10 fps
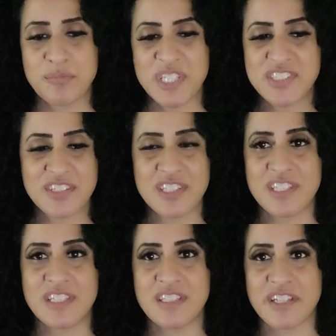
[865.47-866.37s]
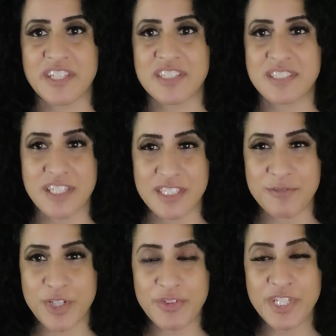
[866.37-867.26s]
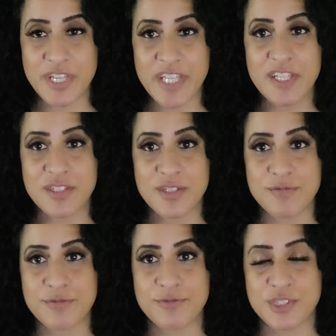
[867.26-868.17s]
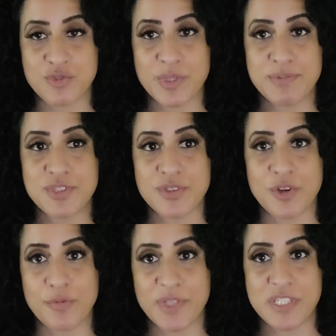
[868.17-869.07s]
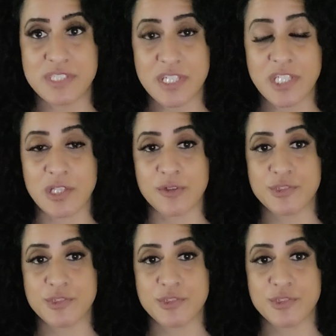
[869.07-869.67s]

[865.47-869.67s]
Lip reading: basically like a very negative description of being secular.